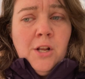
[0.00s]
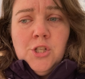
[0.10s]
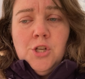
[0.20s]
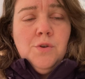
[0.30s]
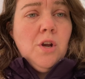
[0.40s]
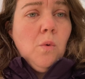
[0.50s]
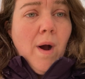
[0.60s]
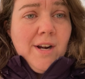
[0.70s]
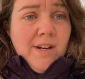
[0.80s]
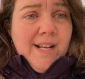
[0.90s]
to your
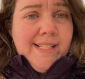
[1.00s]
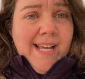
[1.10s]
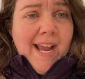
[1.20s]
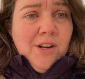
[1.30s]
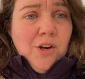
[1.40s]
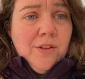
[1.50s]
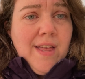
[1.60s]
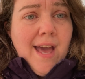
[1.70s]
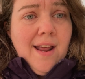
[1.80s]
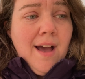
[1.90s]
water container
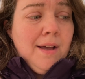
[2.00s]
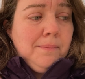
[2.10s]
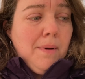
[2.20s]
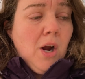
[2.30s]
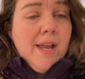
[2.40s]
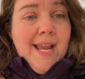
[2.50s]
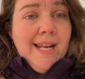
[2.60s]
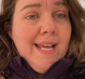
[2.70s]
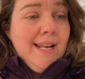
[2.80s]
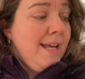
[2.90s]
that are
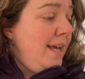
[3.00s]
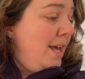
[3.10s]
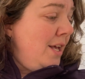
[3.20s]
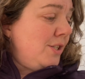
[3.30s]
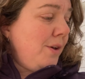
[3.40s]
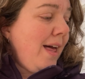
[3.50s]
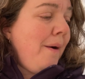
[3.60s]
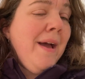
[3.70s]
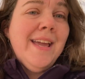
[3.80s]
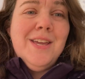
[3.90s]
heated, so
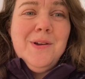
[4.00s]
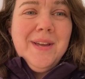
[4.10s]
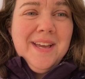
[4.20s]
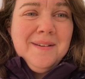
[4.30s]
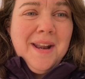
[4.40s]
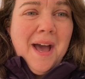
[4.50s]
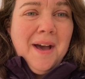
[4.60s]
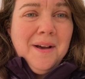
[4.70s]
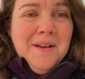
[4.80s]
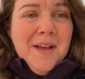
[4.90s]
that way you
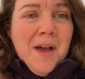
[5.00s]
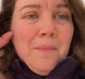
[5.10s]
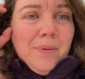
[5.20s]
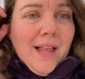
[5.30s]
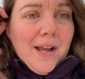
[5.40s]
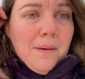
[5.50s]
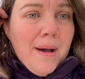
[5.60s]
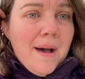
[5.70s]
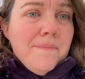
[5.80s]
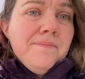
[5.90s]
can plug them
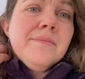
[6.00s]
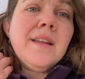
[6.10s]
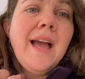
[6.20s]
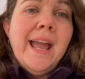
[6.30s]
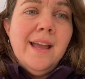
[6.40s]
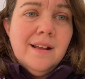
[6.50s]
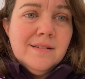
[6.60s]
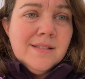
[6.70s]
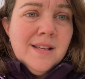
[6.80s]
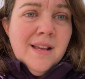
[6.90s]
up
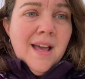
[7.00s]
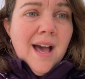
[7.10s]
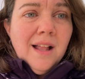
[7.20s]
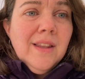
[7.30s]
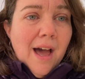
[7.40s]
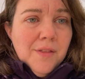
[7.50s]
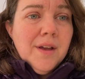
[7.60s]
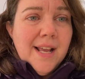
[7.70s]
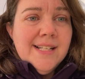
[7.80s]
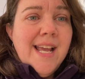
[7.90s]
and allow
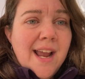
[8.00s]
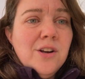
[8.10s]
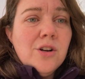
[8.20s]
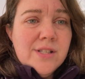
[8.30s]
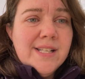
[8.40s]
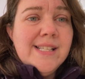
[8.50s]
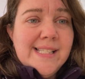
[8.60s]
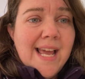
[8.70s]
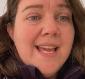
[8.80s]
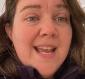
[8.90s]
the containers to
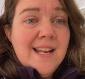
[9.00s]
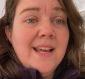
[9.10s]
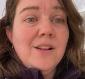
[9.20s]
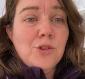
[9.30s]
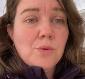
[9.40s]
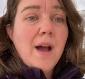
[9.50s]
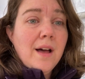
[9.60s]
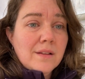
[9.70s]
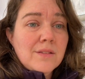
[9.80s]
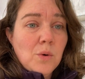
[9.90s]
stay heated
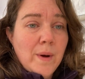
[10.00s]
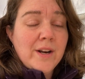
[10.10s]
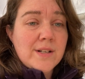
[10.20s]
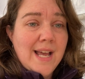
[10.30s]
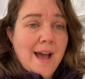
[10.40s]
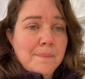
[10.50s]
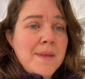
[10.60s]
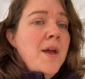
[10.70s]
throughout the winter time.